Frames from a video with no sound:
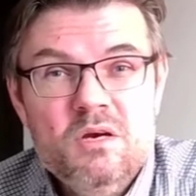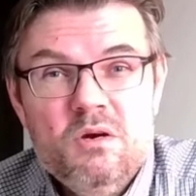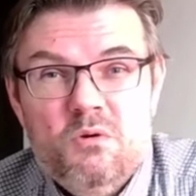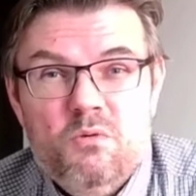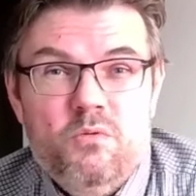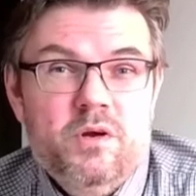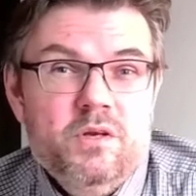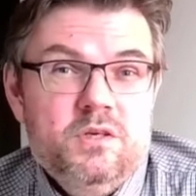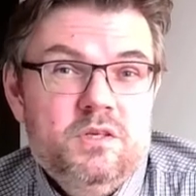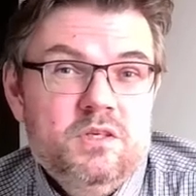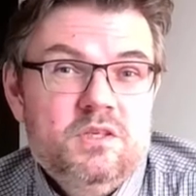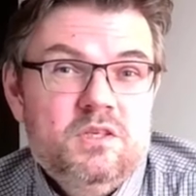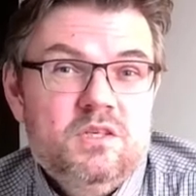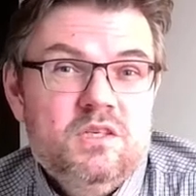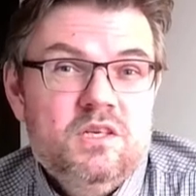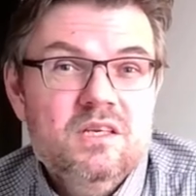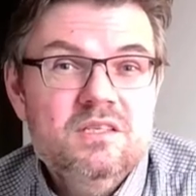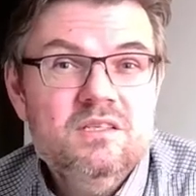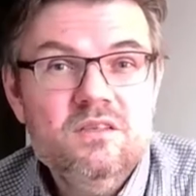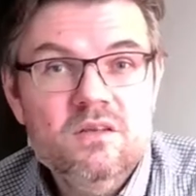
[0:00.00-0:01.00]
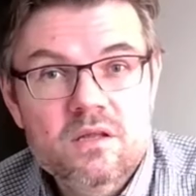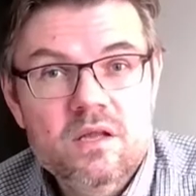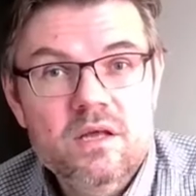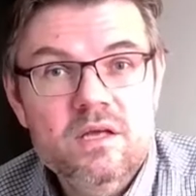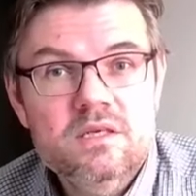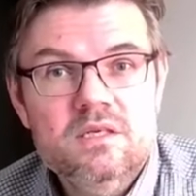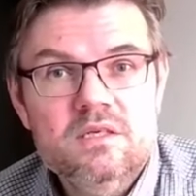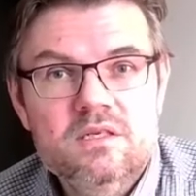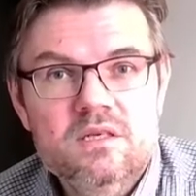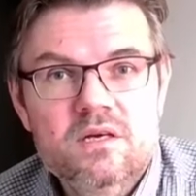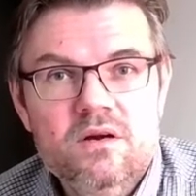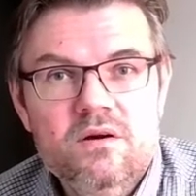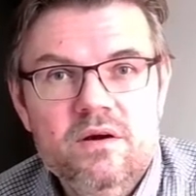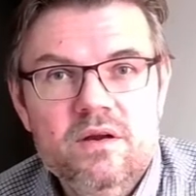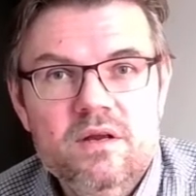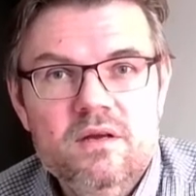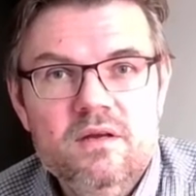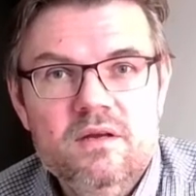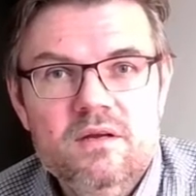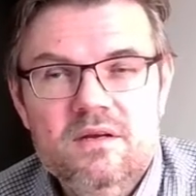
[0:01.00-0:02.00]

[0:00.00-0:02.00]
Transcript: which is just not necessary.